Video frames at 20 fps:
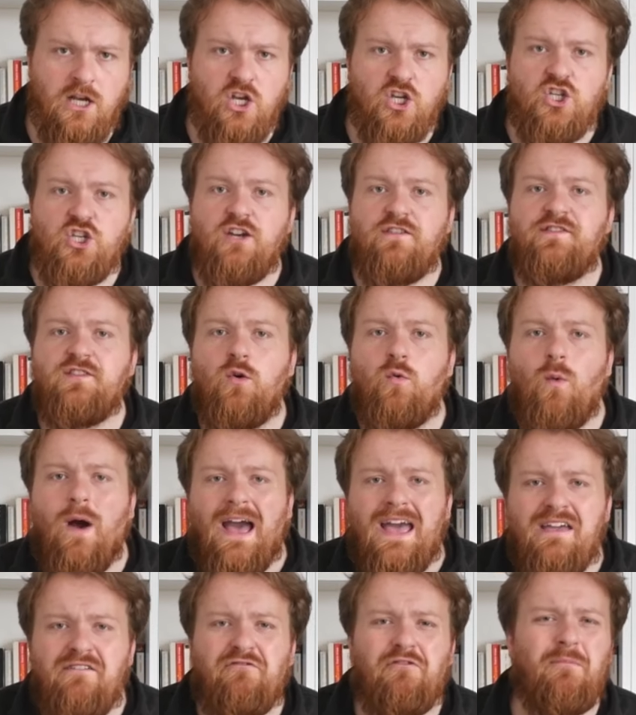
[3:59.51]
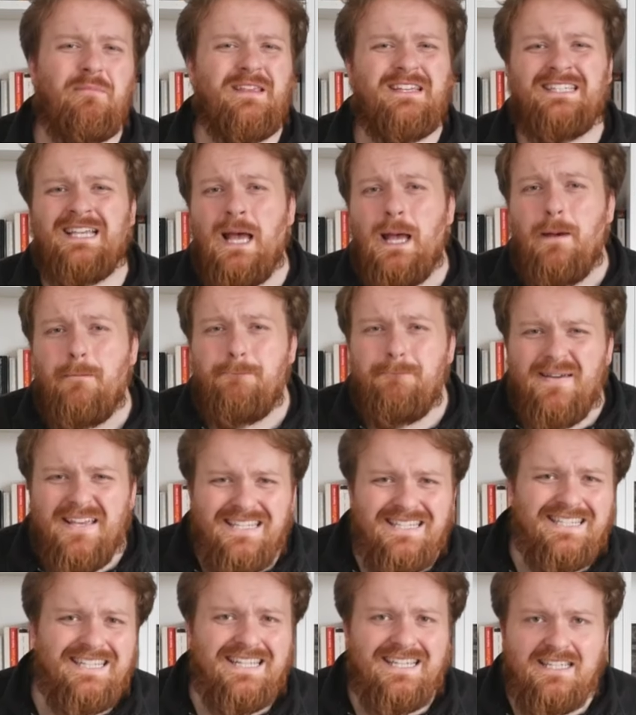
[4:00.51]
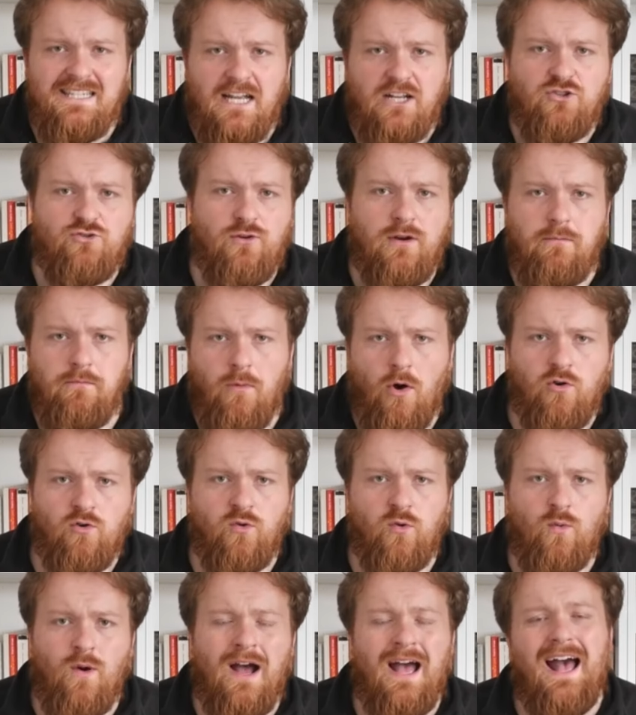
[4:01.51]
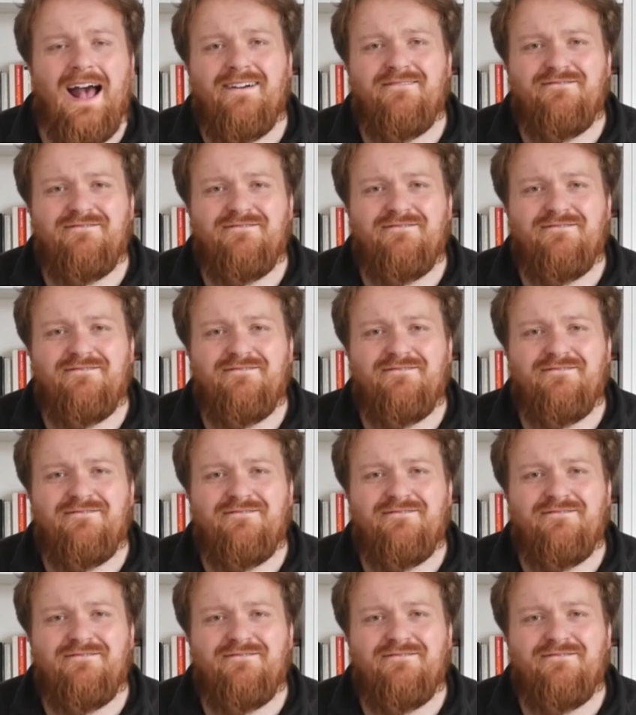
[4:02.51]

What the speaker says: Shift away from this business-centric model and